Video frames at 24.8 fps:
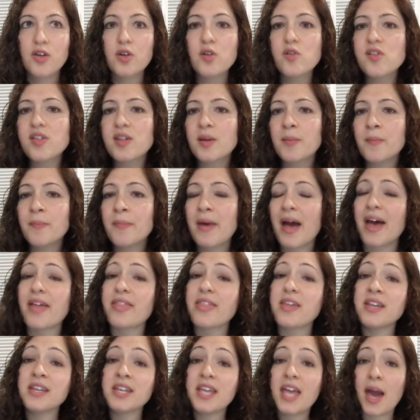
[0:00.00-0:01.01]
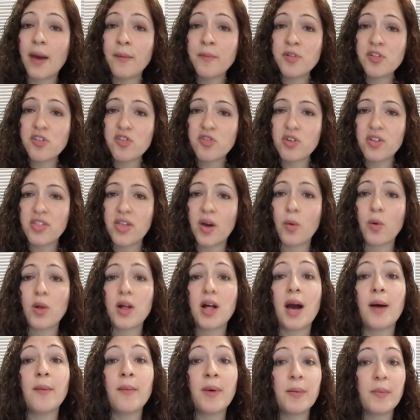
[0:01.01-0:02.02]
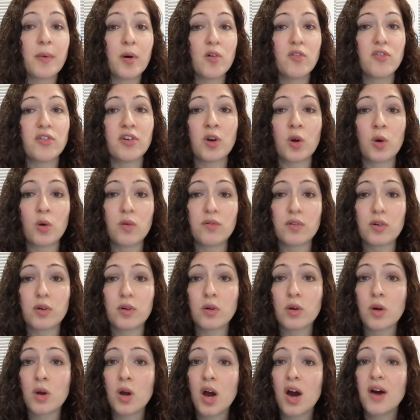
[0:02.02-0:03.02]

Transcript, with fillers: There's some math in chemistry that will come up over and over.